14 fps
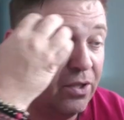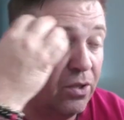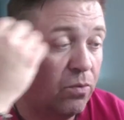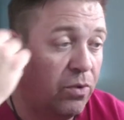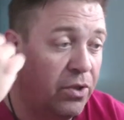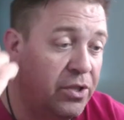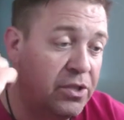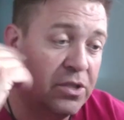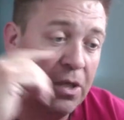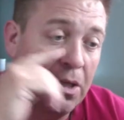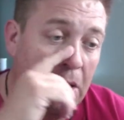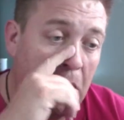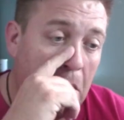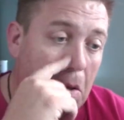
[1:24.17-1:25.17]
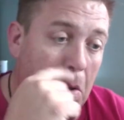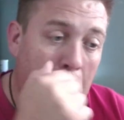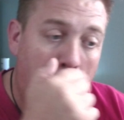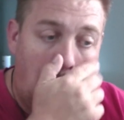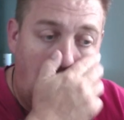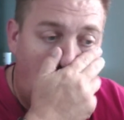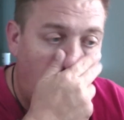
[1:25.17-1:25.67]
there was
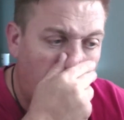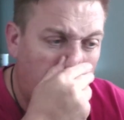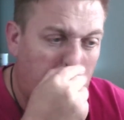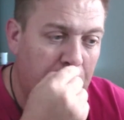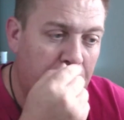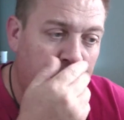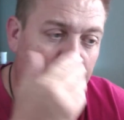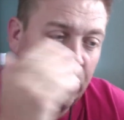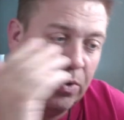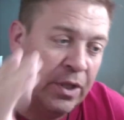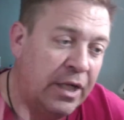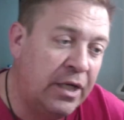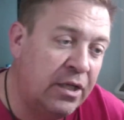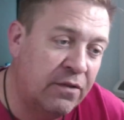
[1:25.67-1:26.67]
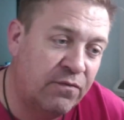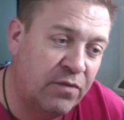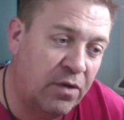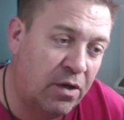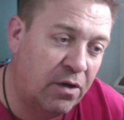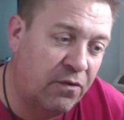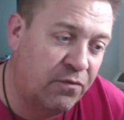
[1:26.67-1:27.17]
plenty
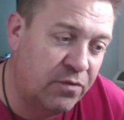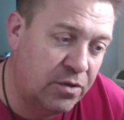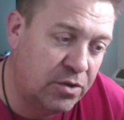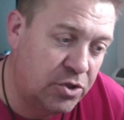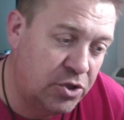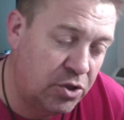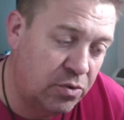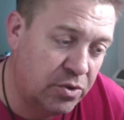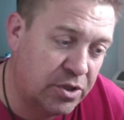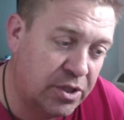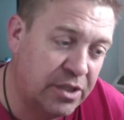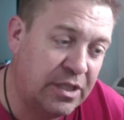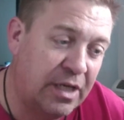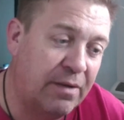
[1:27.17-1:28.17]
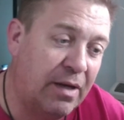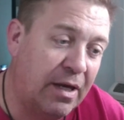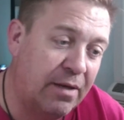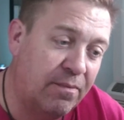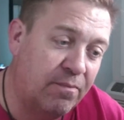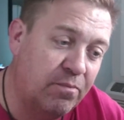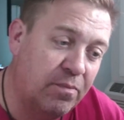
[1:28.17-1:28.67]
of, of juice because I,
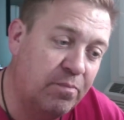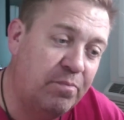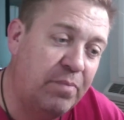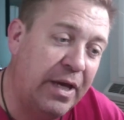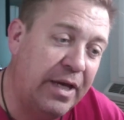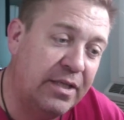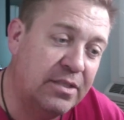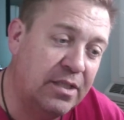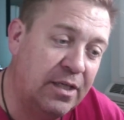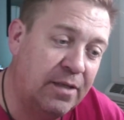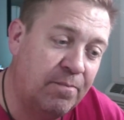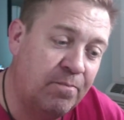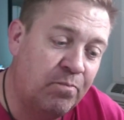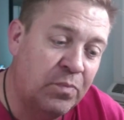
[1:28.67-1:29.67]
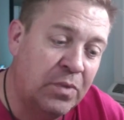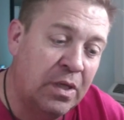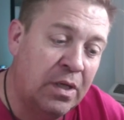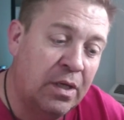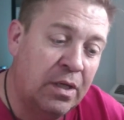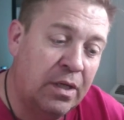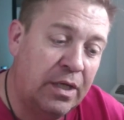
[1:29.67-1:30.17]
I baked it
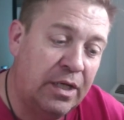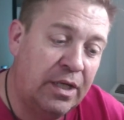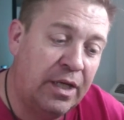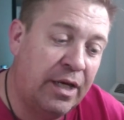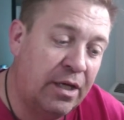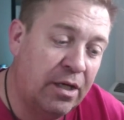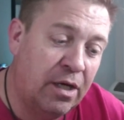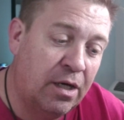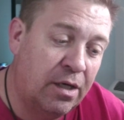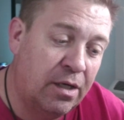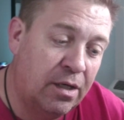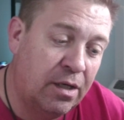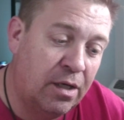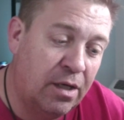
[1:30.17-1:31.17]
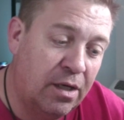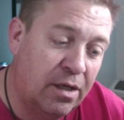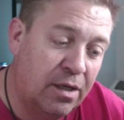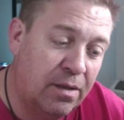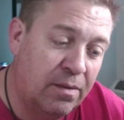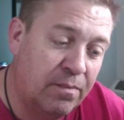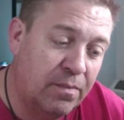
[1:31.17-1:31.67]
in a uh,
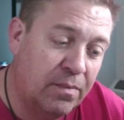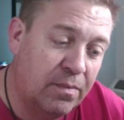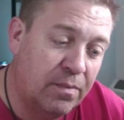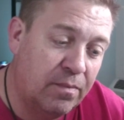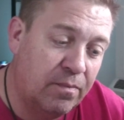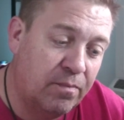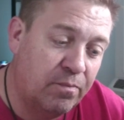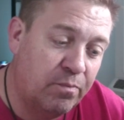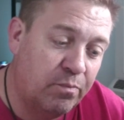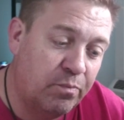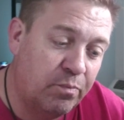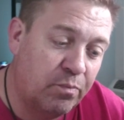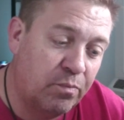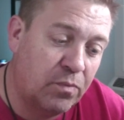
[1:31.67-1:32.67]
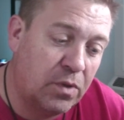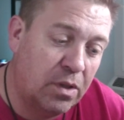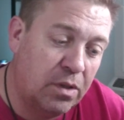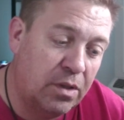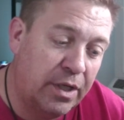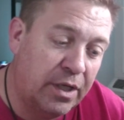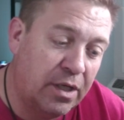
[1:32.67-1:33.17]
uh,
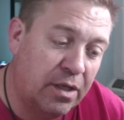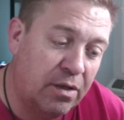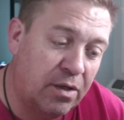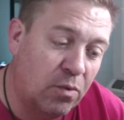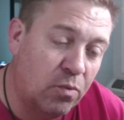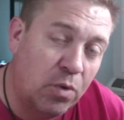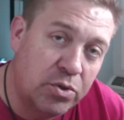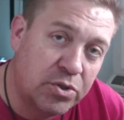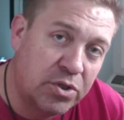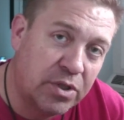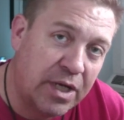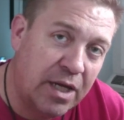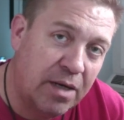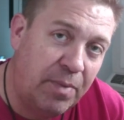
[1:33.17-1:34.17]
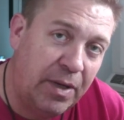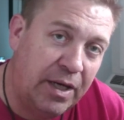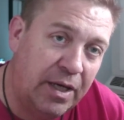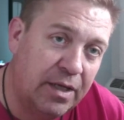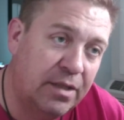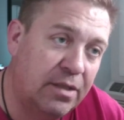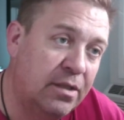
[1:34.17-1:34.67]
like a, a roaster kind of
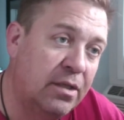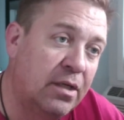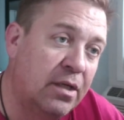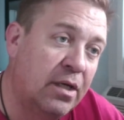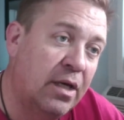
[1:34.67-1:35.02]
pan,